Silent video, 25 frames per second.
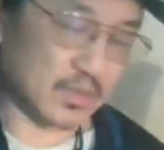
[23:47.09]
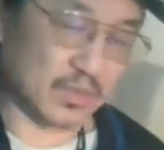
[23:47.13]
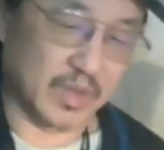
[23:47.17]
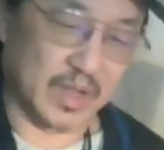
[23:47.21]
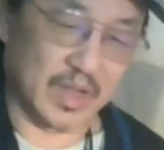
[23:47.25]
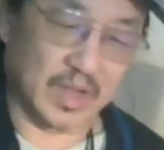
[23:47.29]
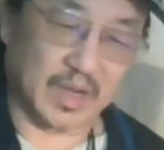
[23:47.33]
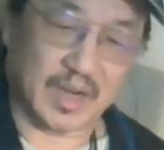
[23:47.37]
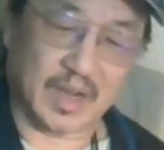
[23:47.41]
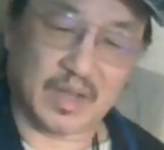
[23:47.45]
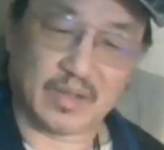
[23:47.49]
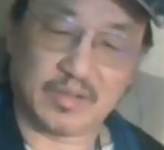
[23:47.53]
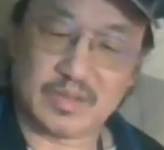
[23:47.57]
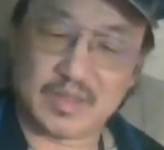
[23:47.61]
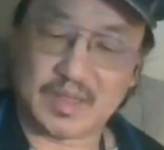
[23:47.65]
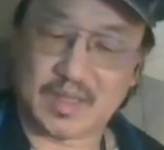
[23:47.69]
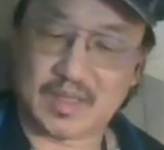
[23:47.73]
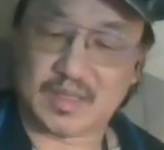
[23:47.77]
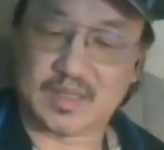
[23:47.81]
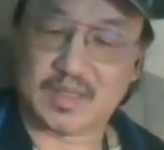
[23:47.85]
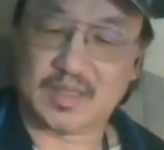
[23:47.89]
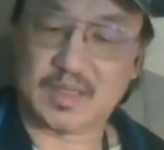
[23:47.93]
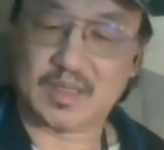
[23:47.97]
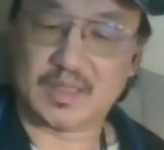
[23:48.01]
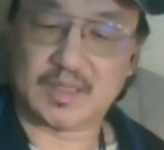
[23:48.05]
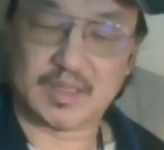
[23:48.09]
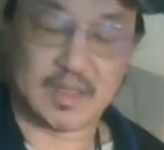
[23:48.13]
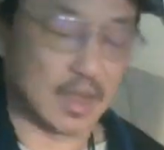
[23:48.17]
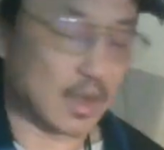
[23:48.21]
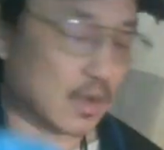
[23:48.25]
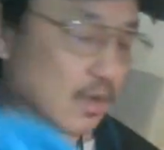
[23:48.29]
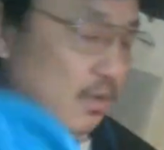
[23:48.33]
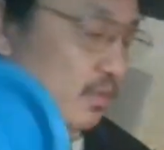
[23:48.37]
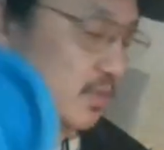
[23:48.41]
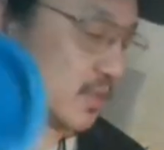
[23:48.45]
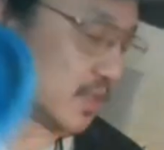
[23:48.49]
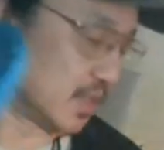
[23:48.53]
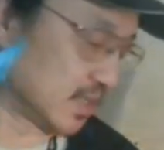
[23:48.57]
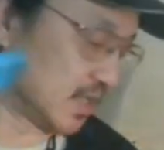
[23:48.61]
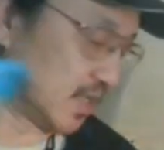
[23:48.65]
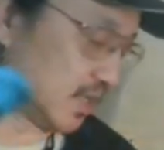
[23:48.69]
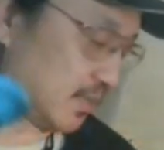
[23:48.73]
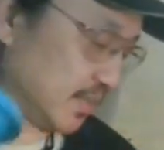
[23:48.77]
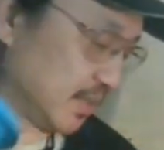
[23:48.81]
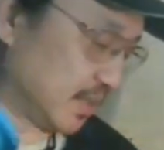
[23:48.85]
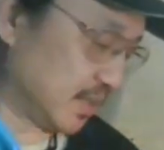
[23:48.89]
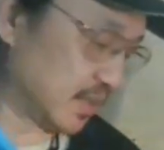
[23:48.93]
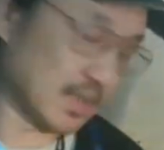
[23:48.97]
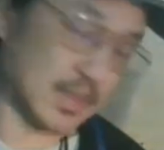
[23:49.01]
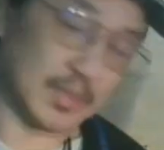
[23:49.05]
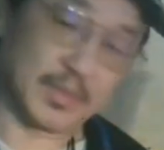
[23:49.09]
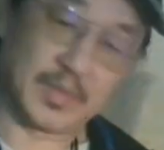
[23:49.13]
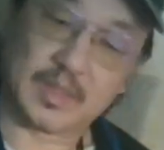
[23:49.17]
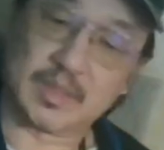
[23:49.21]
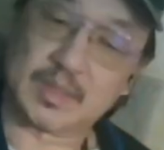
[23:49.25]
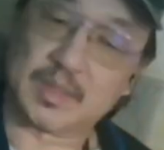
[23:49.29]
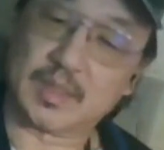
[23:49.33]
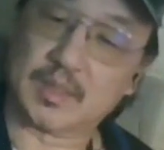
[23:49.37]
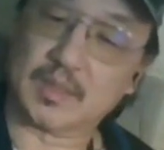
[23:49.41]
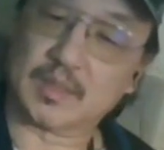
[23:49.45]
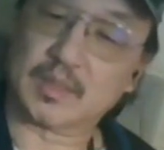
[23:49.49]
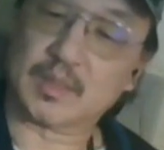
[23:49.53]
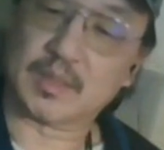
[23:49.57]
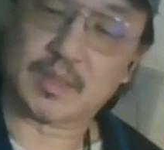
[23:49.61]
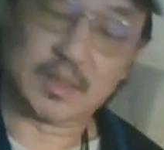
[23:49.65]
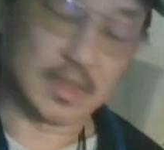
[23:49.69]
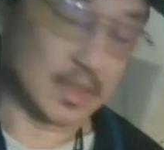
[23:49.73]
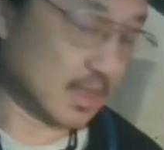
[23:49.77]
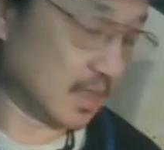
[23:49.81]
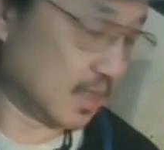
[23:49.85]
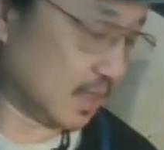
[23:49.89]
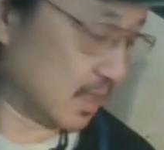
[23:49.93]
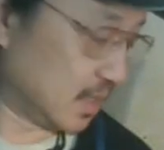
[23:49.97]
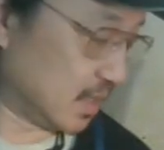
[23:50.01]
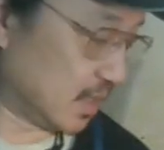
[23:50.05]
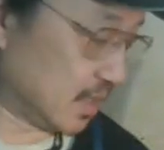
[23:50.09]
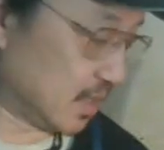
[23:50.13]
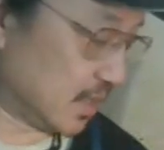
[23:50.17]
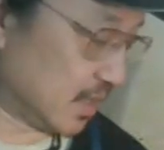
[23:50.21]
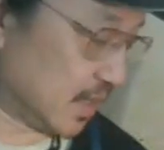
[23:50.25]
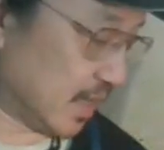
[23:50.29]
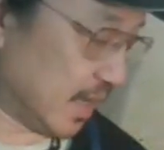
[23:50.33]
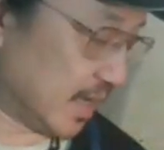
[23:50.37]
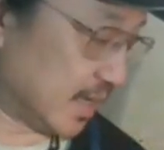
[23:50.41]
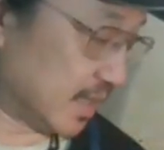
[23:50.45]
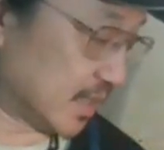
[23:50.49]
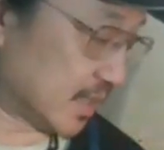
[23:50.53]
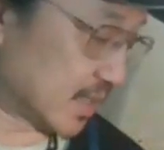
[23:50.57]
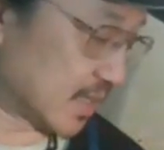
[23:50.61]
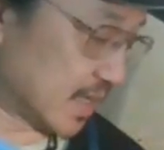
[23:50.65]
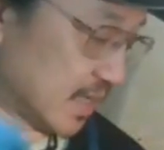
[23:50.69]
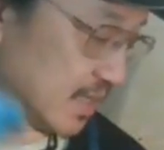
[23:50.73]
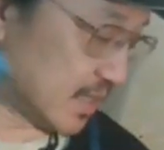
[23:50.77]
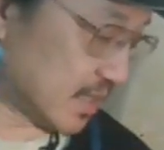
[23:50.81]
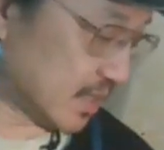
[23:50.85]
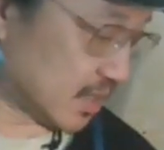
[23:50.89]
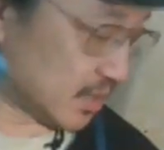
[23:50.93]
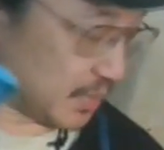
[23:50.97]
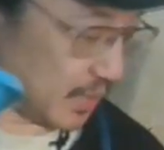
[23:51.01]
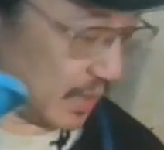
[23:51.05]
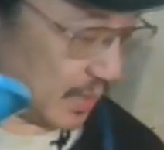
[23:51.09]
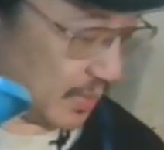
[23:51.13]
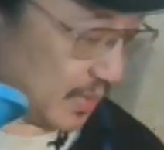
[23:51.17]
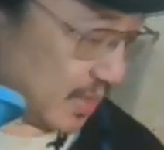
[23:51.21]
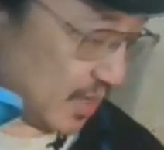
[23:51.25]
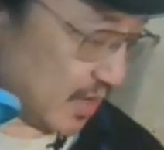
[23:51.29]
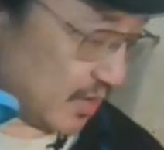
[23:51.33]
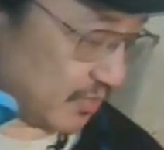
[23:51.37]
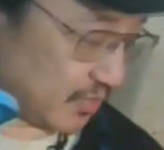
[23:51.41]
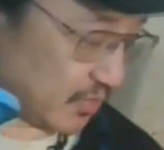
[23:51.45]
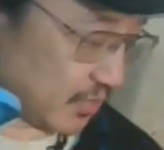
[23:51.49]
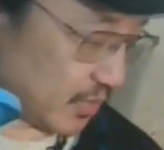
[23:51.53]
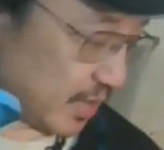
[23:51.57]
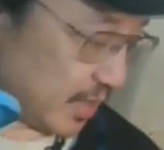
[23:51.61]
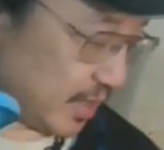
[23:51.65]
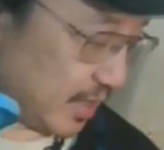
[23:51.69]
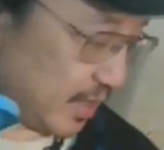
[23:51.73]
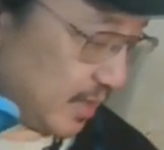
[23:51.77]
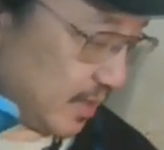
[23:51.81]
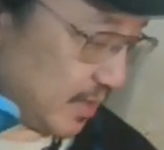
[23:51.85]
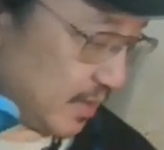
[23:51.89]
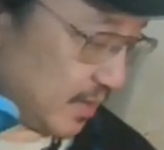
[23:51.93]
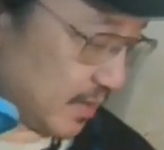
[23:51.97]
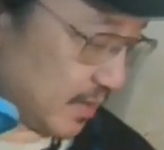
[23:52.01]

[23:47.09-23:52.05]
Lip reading: Wait, how is that 16? Oh, 16 piece. That makes sense. And it says it's BPA free.